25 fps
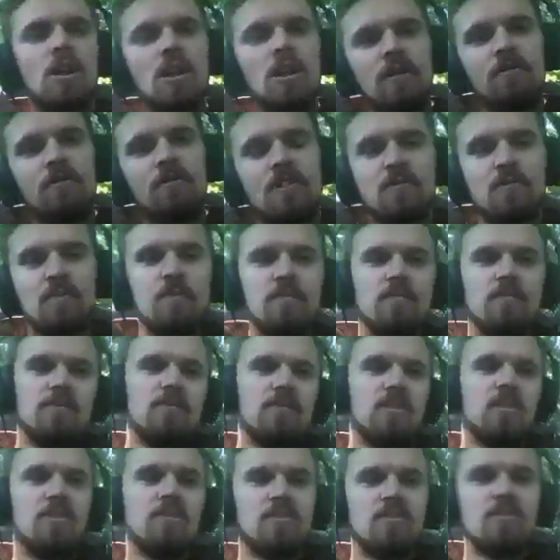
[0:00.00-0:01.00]
all these
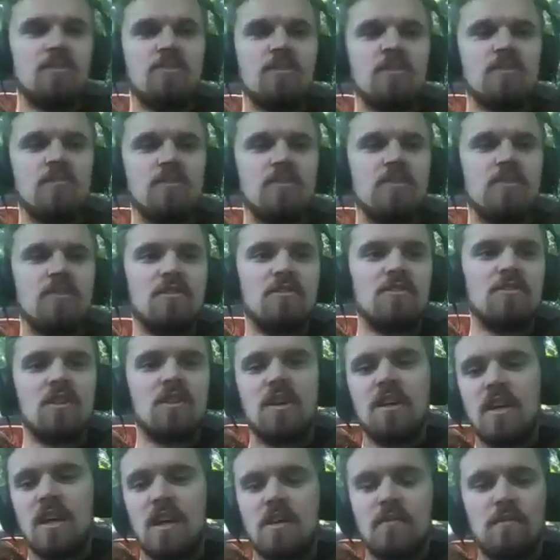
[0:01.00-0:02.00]
goods and services
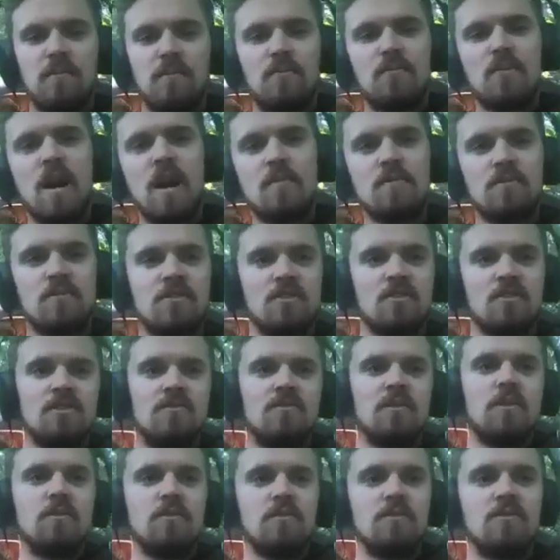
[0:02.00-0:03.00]
and promises
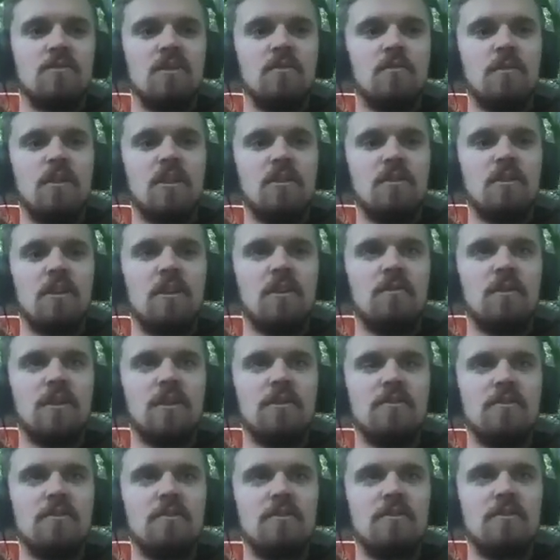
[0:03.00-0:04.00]
to voters that we couldn't
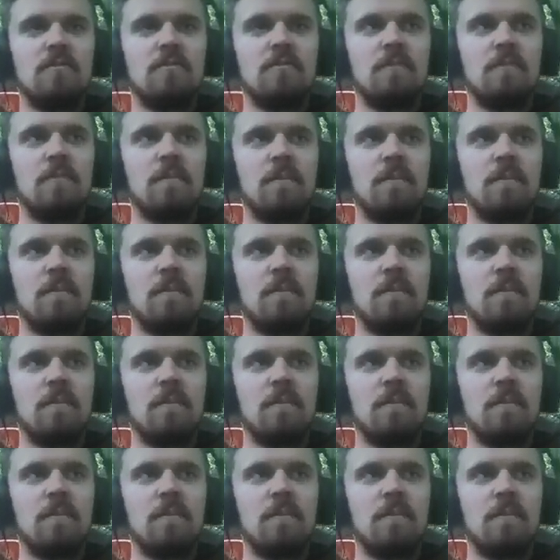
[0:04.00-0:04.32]
otherwise do.